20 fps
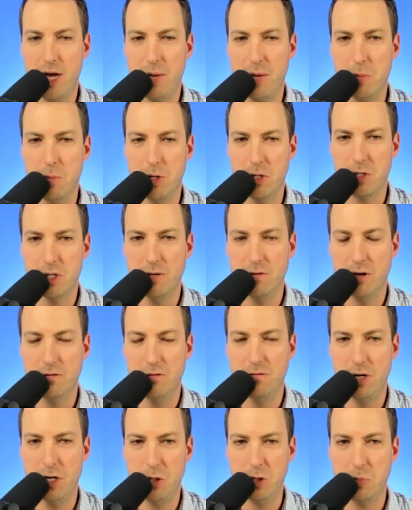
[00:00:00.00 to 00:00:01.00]
must live on
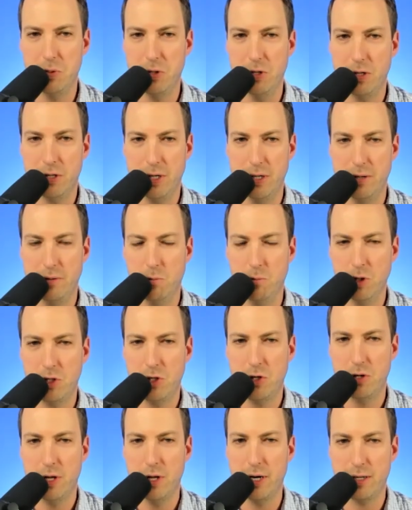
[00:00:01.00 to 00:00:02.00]
Facebook. And what's
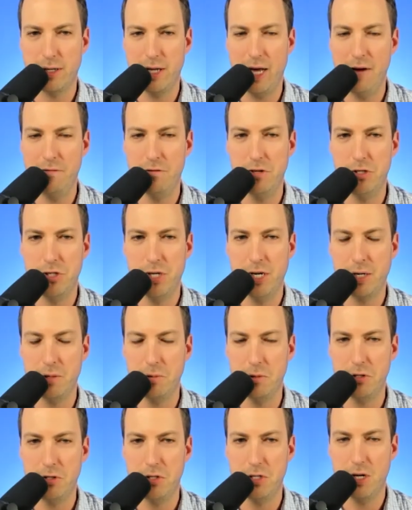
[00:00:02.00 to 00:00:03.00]
your like average ticket?
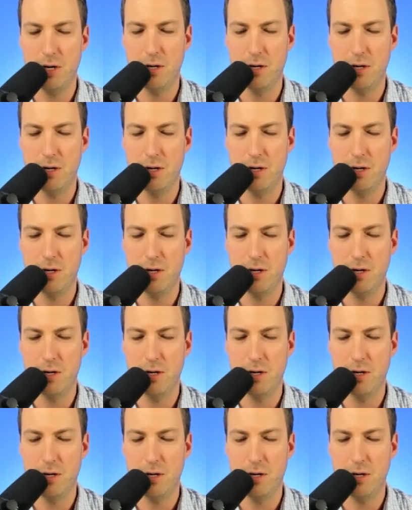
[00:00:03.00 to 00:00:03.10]
Would you say?